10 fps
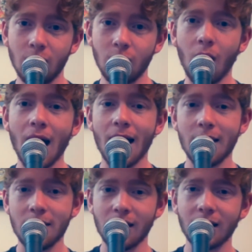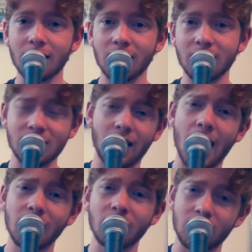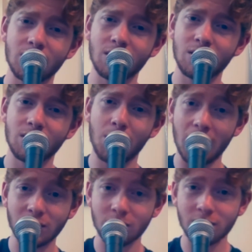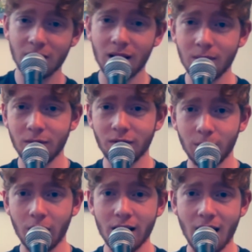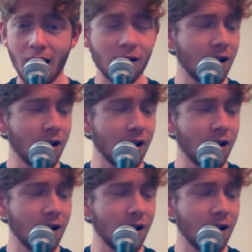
why I think this is like the Pacers team from right now